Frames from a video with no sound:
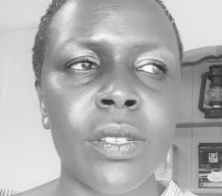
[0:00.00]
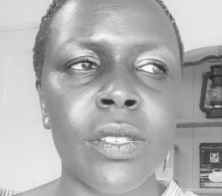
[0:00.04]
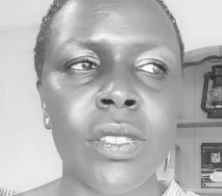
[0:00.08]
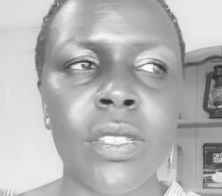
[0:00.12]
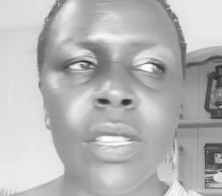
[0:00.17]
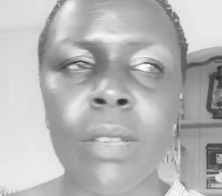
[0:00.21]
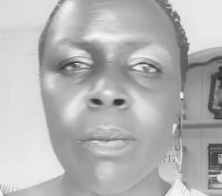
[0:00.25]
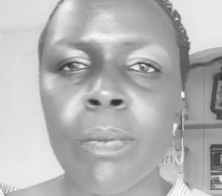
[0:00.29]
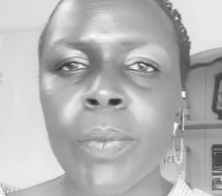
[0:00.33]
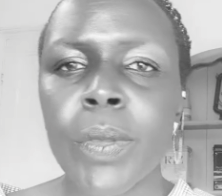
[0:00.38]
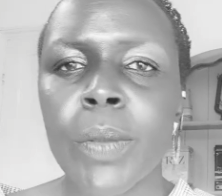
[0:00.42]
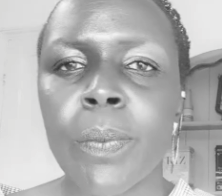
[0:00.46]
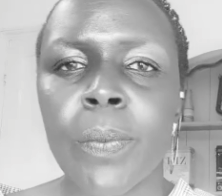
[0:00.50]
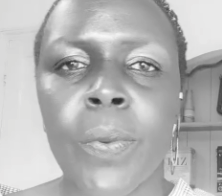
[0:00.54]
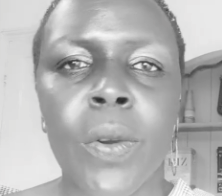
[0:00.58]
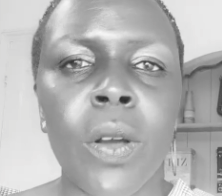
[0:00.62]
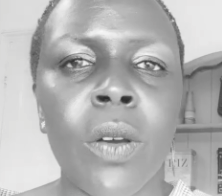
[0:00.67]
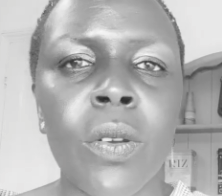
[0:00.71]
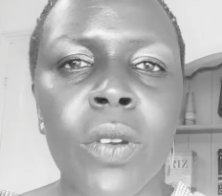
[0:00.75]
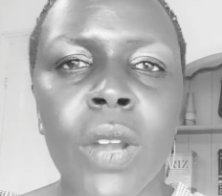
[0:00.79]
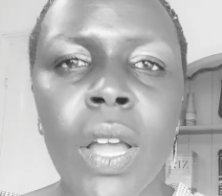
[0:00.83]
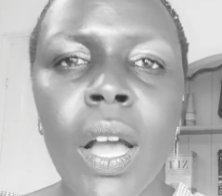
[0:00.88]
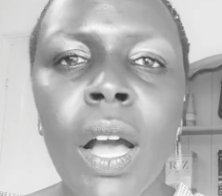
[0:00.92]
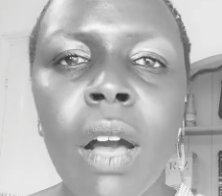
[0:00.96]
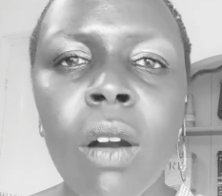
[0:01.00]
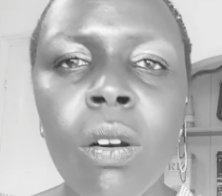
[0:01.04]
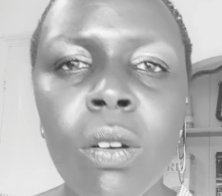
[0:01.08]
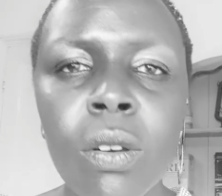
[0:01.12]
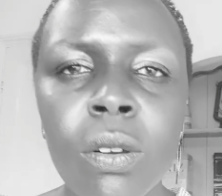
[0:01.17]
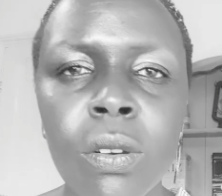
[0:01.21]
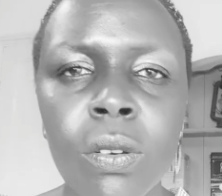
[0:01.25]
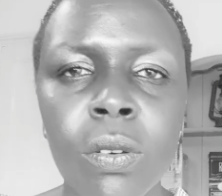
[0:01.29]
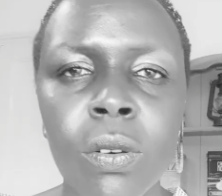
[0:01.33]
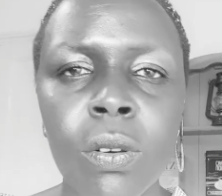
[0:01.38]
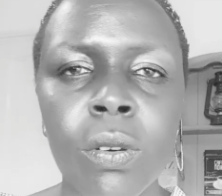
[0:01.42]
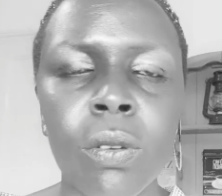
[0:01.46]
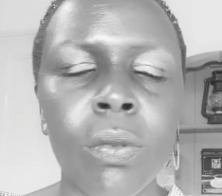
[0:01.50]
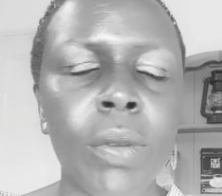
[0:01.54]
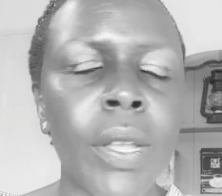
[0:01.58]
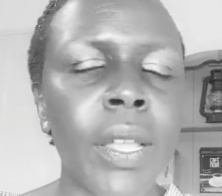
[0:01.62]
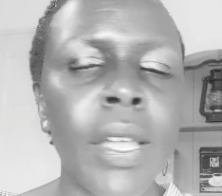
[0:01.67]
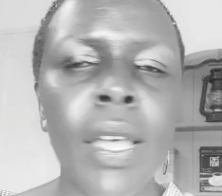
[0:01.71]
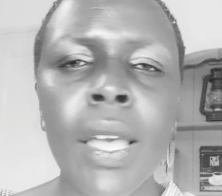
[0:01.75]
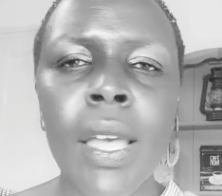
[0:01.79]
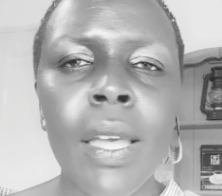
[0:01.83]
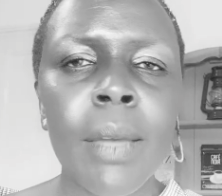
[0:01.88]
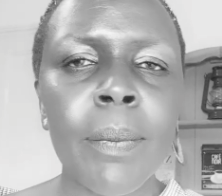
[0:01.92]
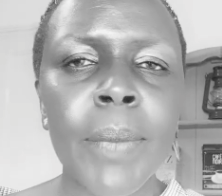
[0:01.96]
Some people are on alcohol
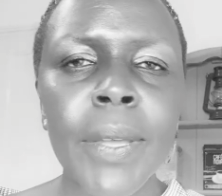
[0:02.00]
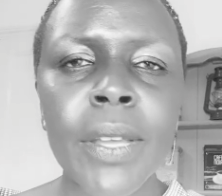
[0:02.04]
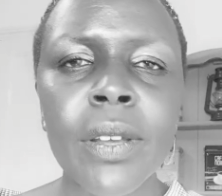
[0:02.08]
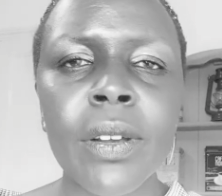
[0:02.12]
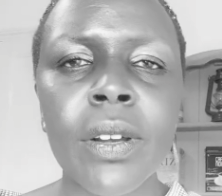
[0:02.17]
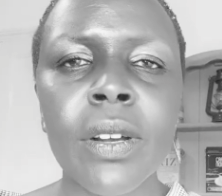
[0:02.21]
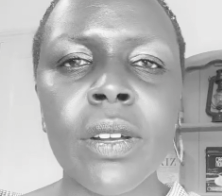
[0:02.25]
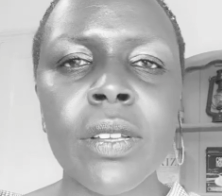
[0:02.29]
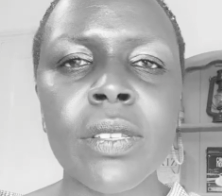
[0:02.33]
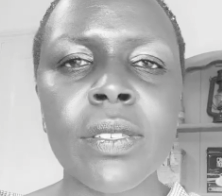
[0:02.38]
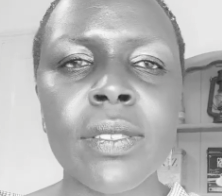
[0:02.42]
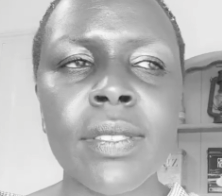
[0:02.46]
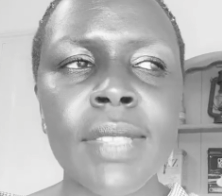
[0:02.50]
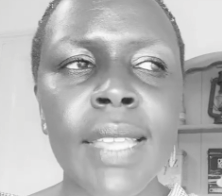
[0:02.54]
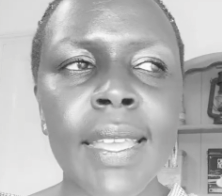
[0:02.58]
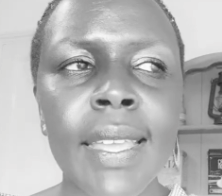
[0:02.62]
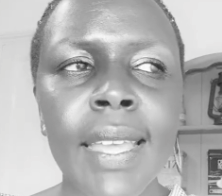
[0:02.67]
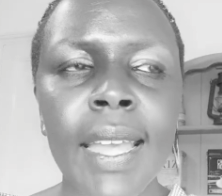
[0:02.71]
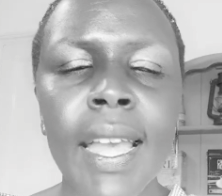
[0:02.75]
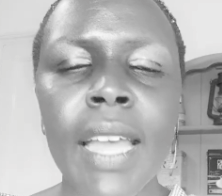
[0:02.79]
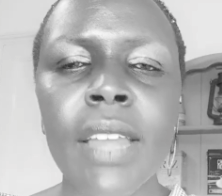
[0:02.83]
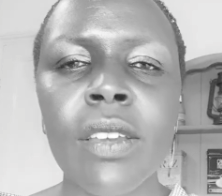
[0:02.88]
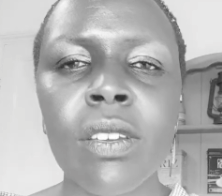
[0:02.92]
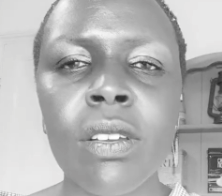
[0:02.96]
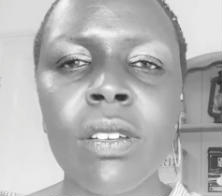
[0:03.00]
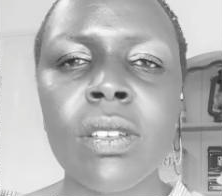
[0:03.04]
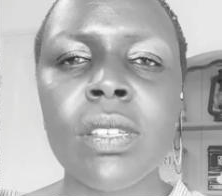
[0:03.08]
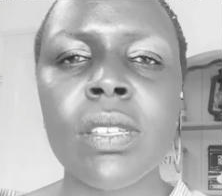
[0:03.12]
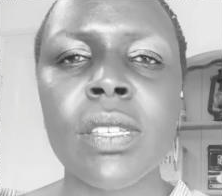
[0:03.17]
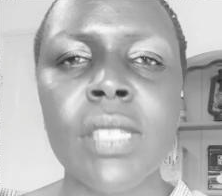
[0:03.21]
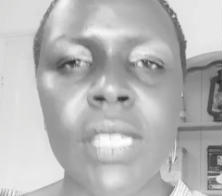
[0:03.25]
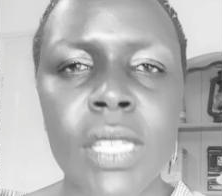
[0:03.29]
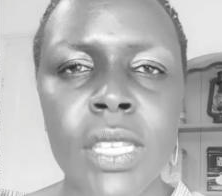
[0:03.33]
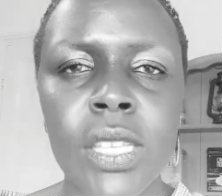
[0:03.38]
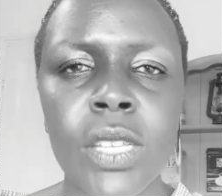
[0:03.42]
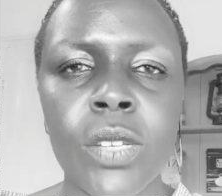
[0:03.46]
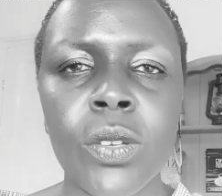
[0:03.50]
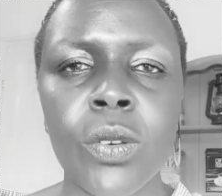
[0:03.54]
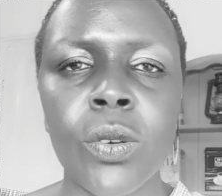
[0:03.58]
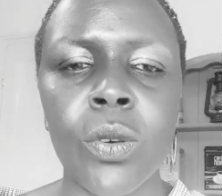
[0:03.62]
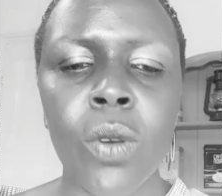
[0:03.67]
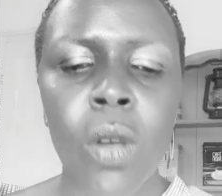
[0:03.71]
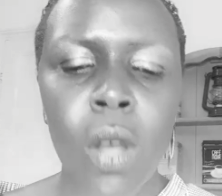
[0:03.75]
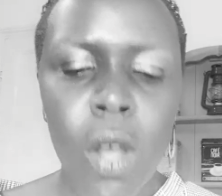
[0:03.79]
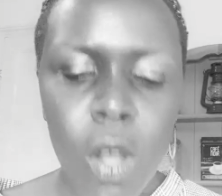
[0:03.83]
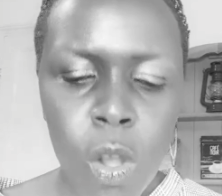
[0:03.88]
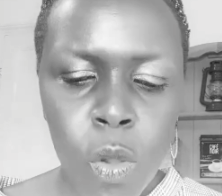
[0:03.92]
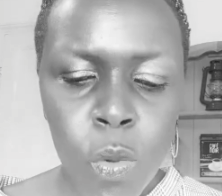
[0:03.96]
because they cannot deal